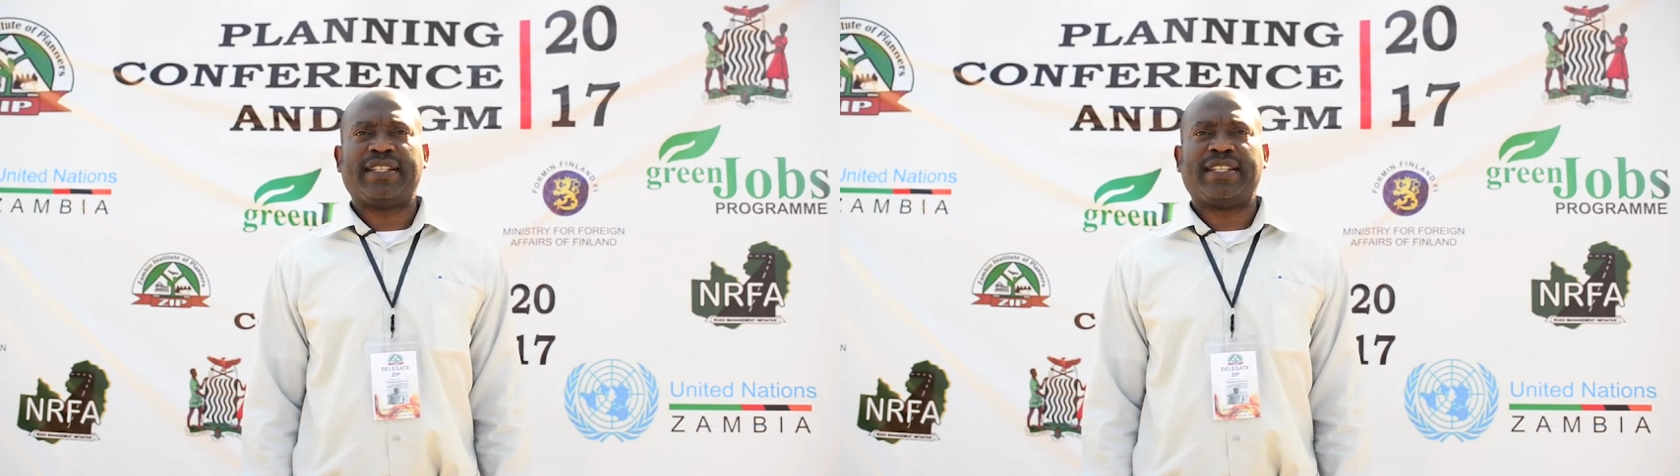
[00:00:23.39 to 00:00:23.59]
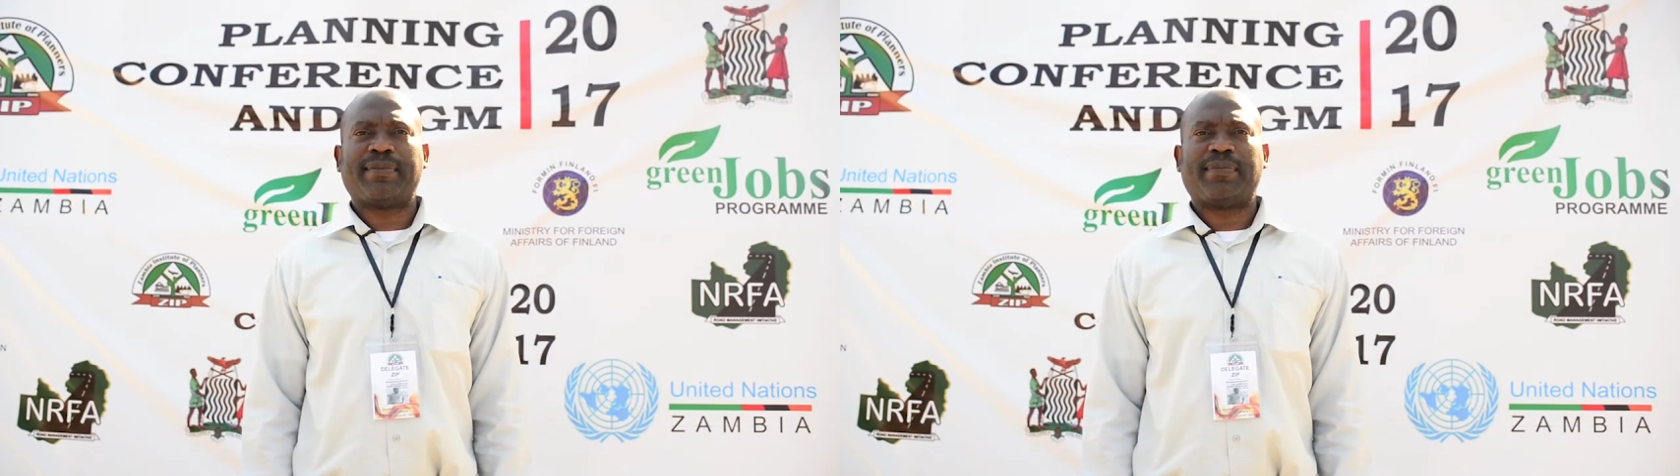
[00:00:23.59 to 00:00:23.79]

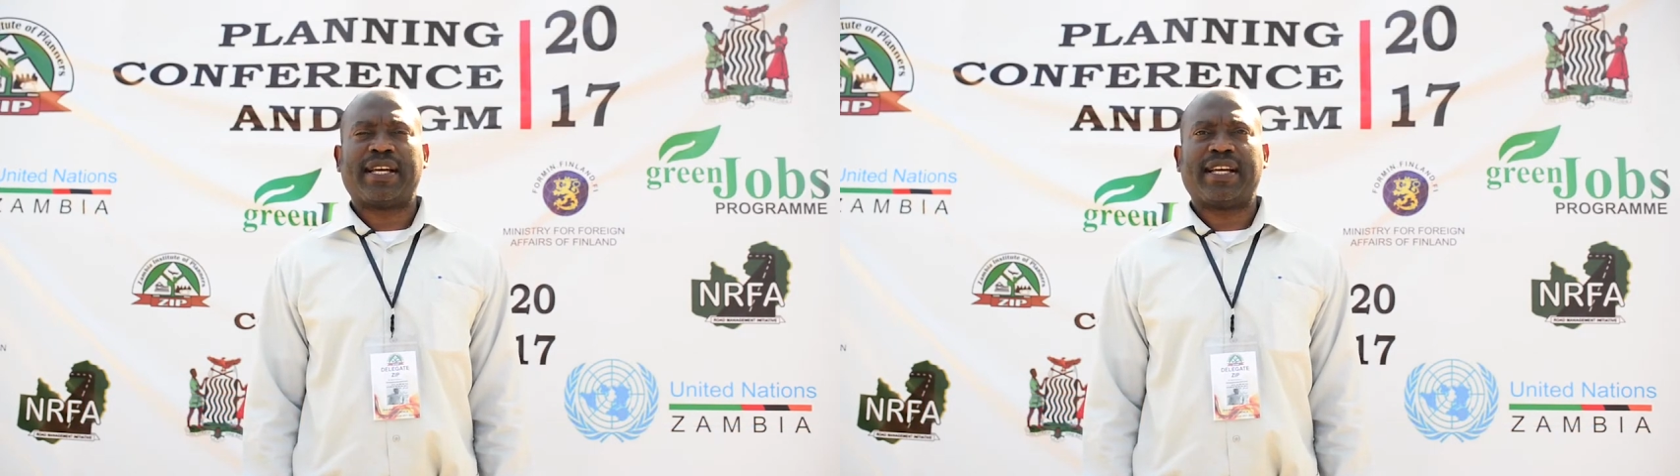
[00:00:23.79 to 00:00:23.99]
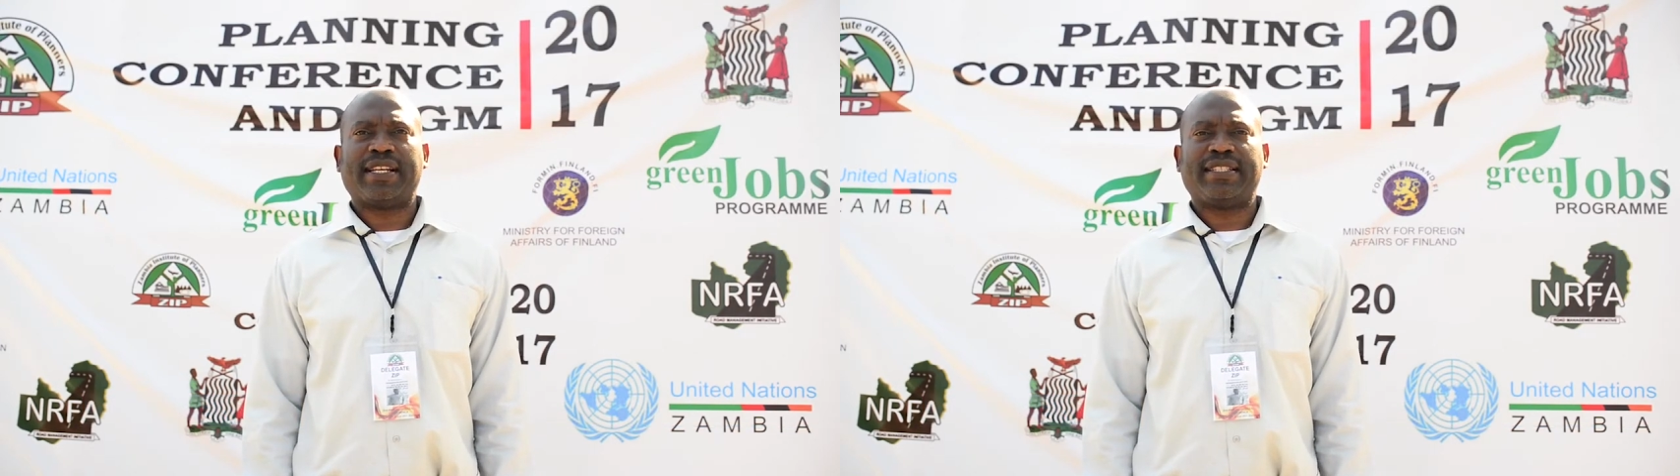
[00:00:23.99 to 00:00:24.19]
in
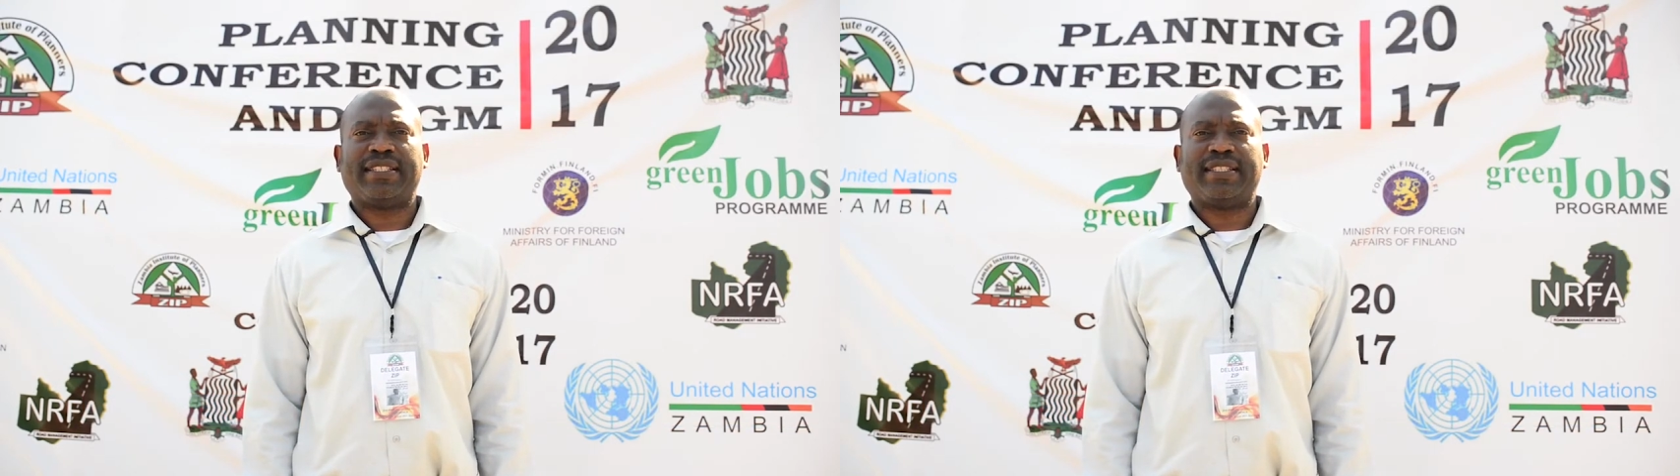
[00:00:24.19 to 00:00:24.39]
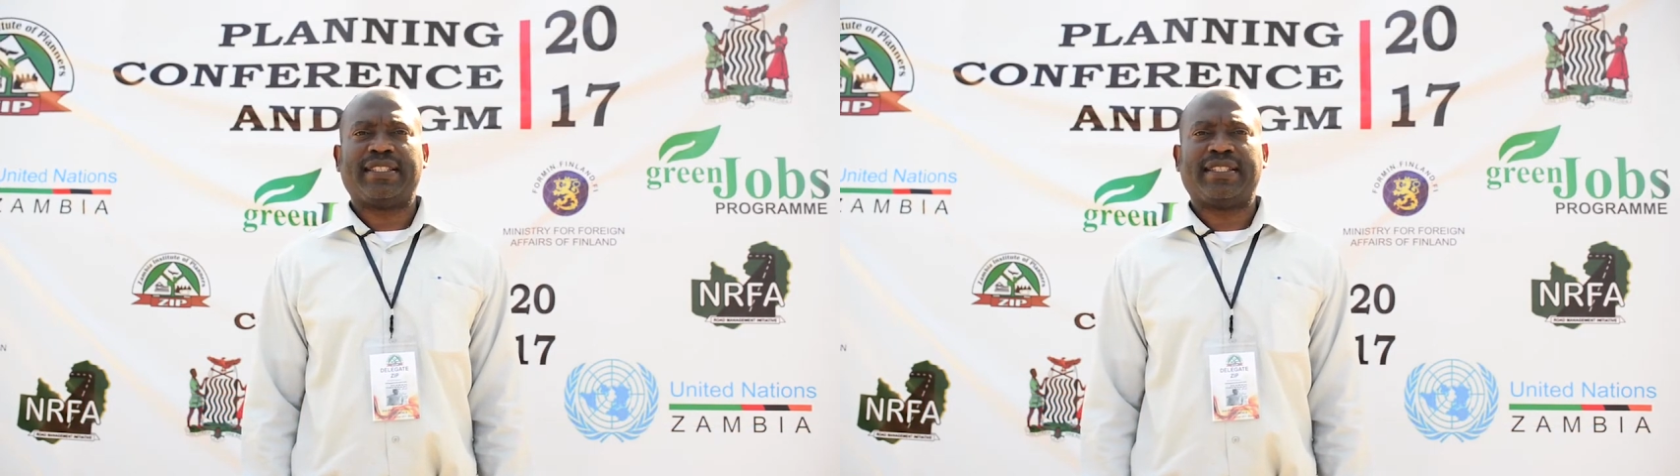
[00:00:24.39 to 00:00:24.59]

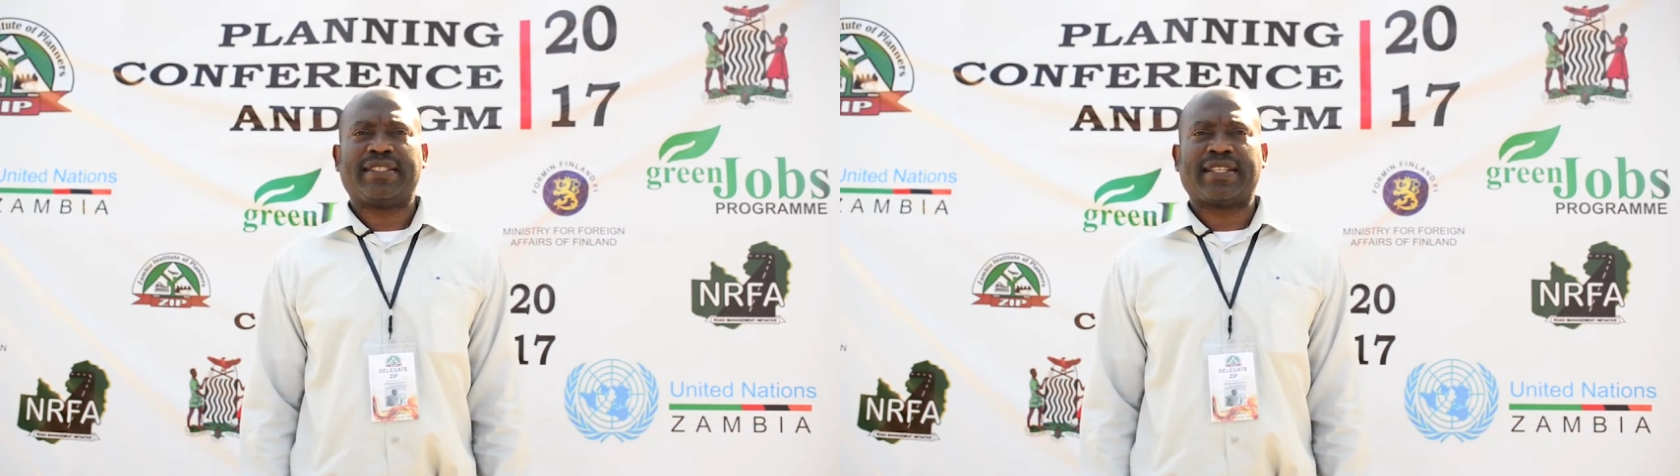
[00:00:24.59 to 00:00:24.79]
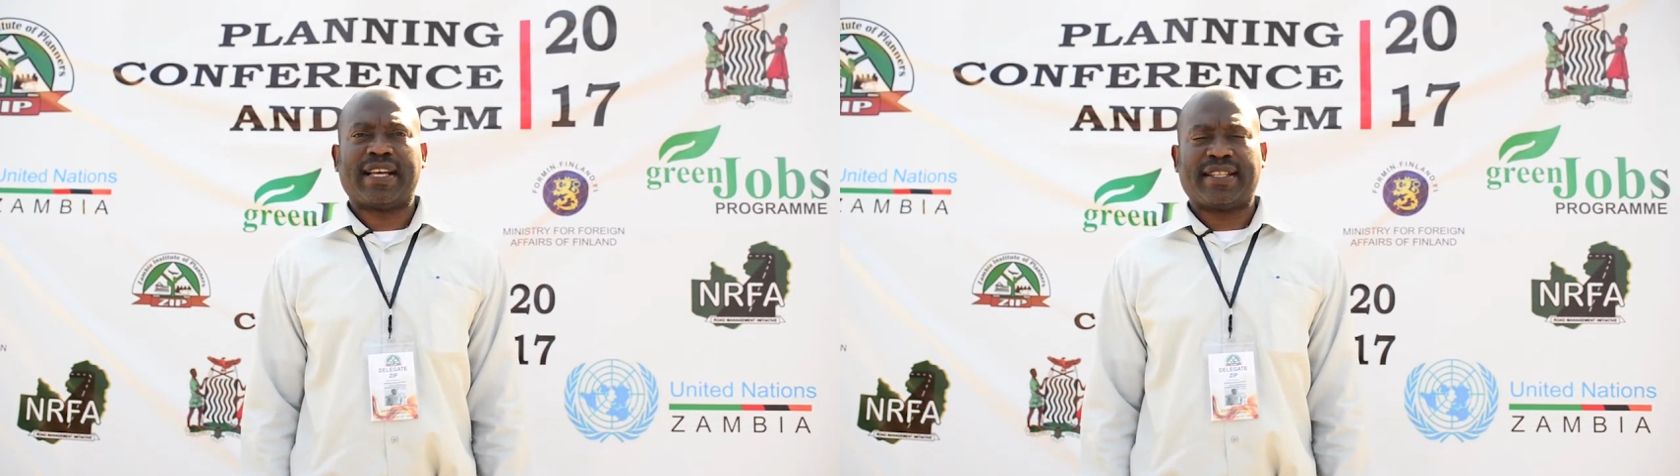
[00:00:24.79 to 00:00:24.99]
applied
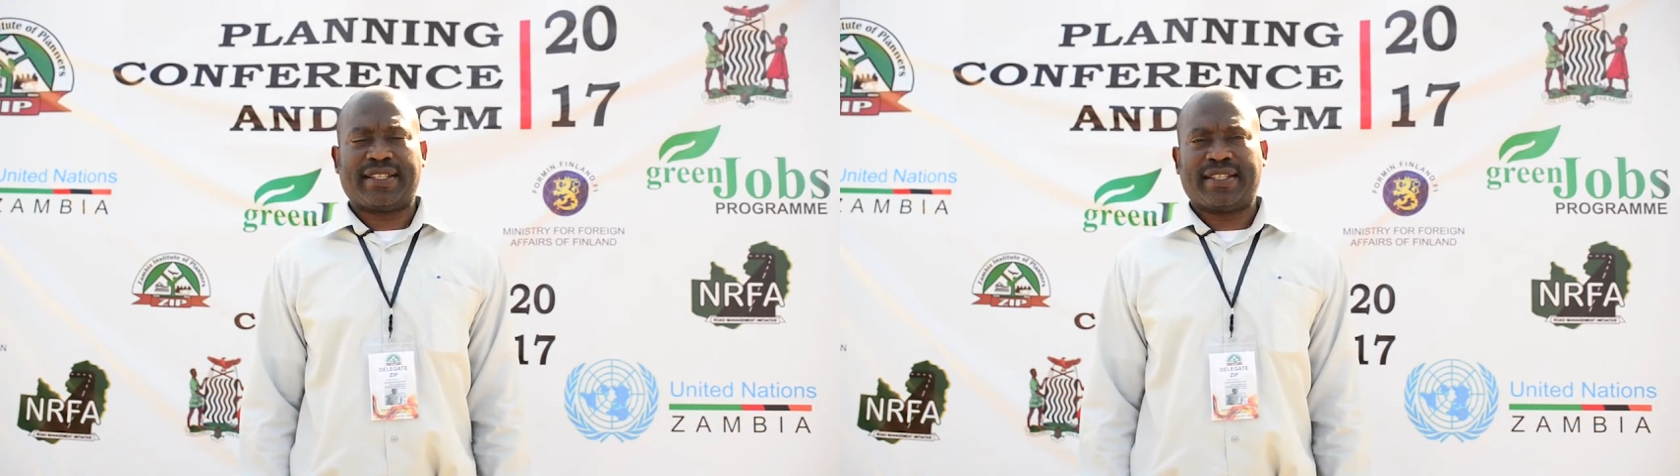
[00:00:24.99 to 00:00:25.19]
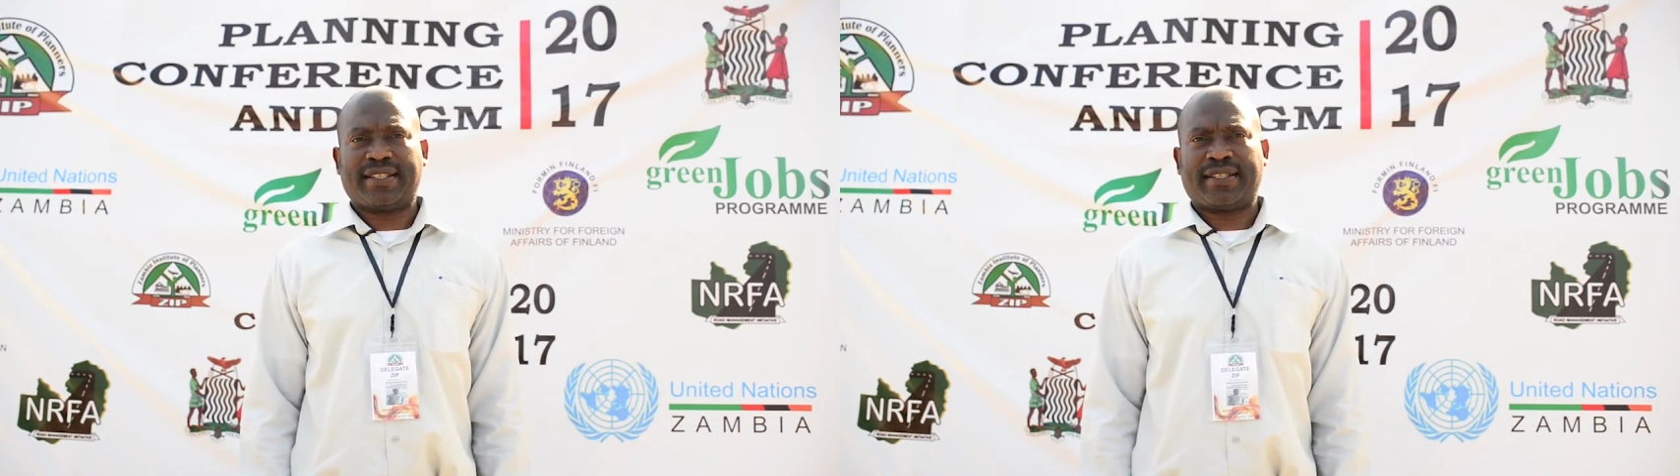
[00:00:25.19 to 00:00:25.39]

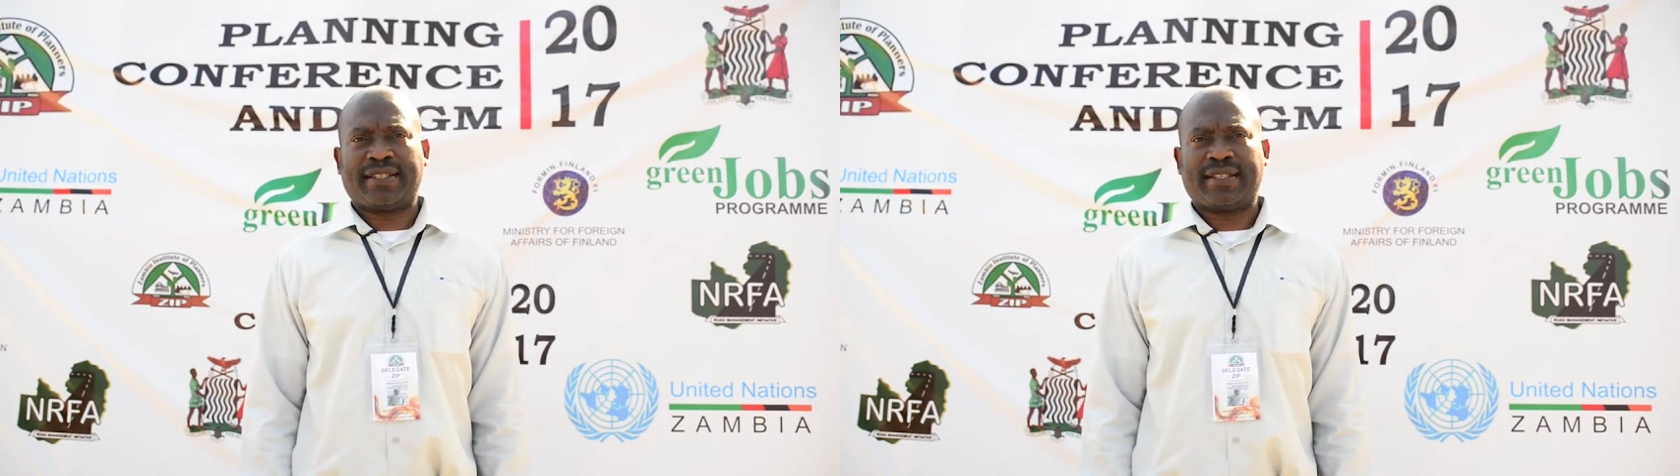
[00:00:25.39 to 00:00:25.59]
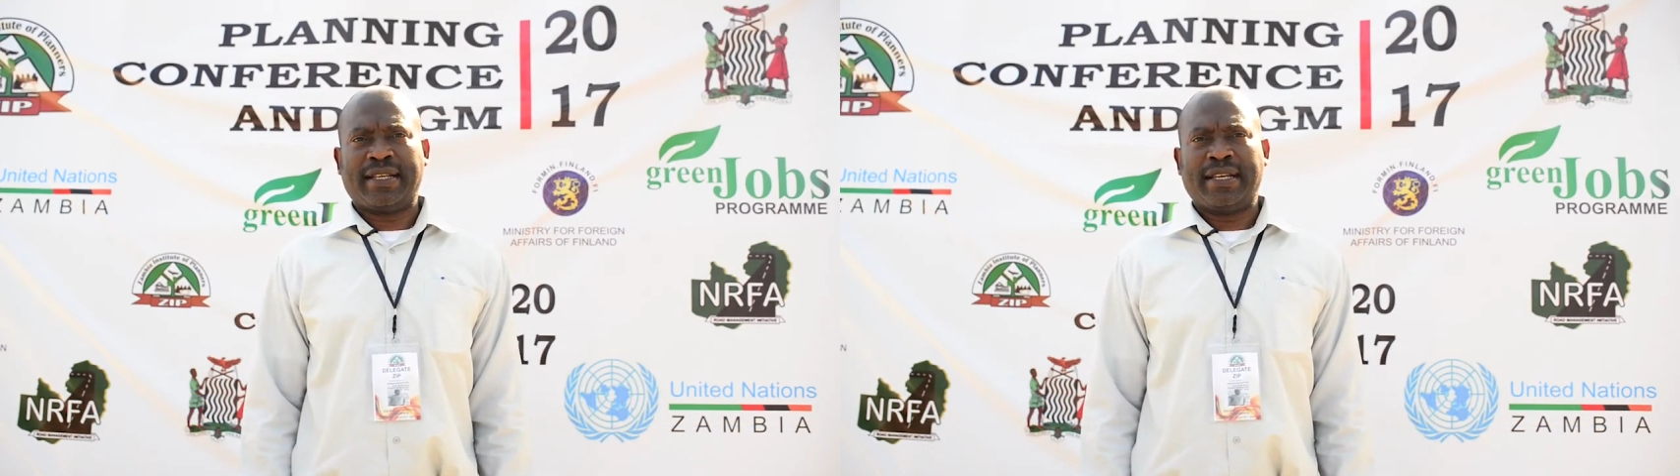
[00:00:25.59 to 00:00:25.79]
sciences.